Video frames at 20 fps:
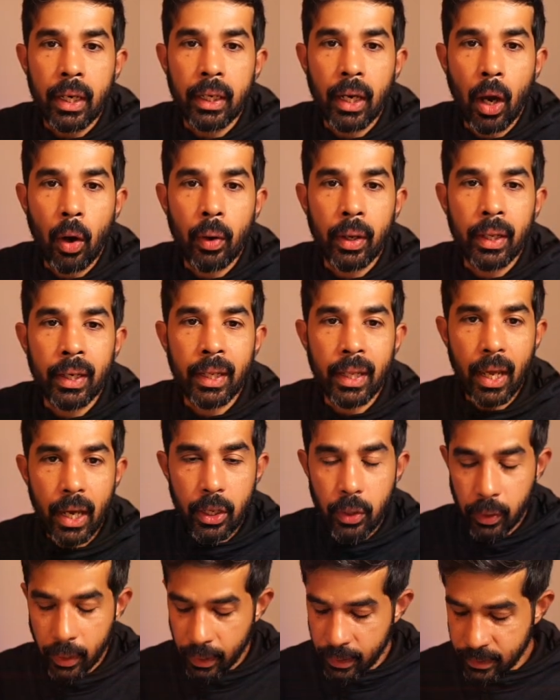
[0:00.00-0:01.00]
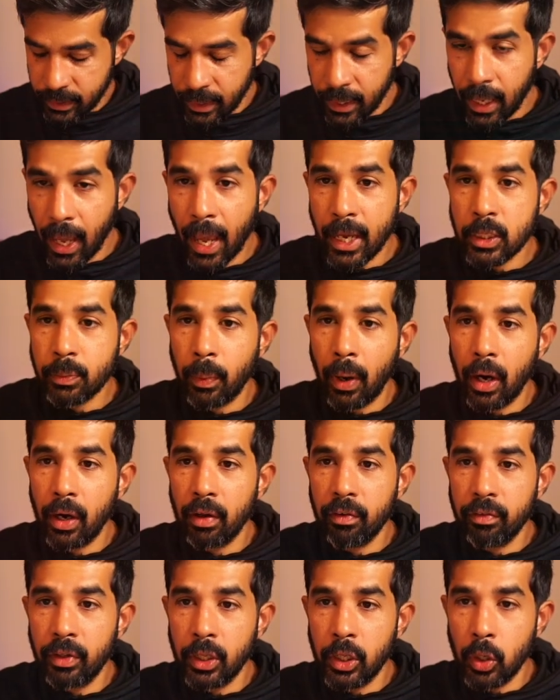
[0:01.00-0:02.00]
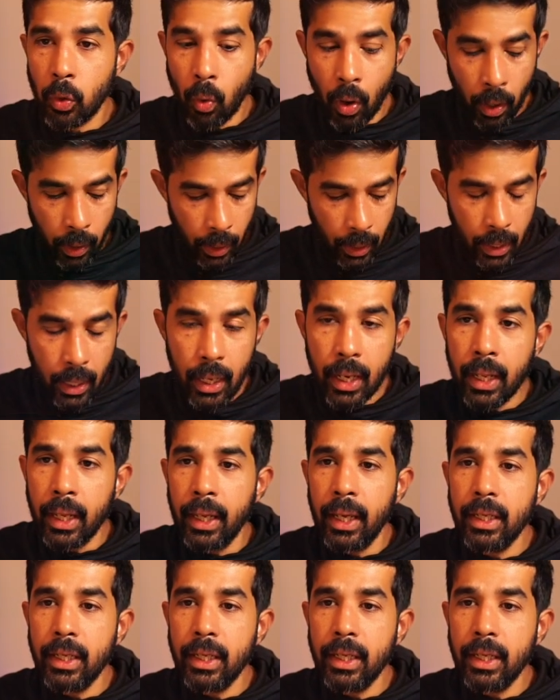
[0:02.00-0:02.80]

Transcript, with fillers: Now, in here, you can see as part of the URL,